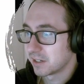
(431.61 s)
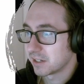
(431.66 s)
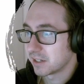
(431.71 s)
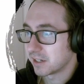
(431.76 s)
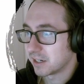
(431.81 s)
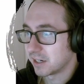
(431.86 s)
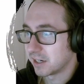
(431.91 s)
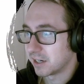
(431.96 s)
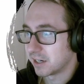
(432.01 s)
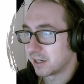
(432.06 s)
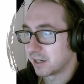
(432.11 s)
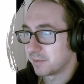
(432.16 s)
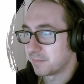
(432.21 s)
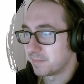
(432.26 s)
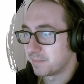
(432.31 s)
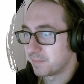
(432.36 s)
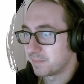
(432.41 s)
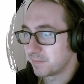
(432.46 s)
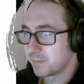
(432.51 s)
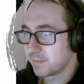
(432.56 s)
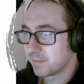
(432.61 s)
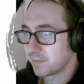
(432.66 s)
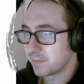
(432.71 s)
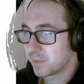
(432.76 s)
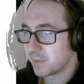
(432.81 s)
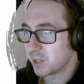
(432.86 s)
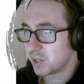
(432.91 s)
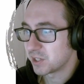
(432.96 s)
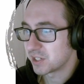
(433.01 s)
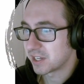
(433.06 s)

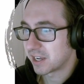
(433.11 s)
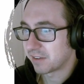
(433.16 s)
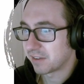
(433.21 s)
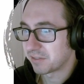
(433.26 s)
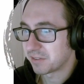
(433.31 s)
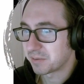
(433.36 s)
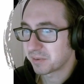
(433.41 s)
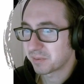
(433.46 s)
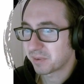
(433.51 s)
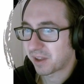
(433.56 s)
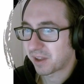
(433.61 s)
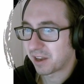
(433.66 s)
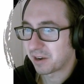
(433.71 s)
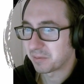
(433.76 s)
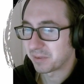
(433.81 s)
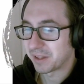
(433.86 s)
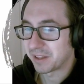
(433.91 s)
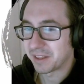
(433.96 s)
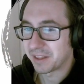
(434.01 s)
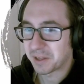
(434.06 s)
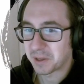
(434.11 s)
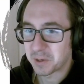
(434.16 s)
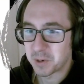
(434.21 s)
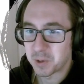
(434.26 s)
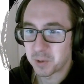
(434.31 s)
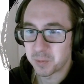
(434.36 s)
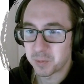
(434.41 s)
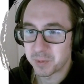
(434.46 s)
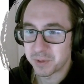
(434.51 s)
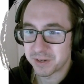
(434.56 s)
You just have to kind of play like a no
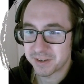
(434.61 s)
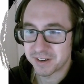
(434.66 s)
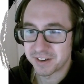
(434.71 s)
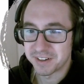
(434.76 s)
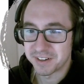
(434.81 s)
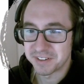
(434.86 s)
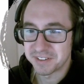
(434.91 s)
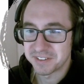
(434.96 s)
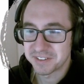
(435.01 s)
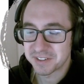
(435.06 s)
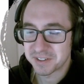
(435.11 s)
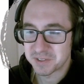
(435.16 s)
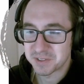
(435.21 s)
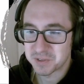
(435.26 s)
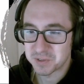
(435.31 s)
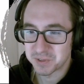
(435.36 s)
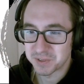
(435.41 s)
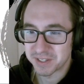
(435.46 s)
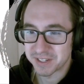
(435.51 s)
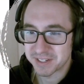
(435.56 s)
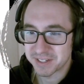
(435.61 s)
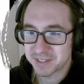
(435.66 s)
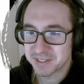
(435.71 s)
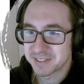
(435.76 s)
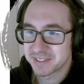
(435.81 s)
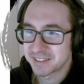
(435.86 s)
win con control deck.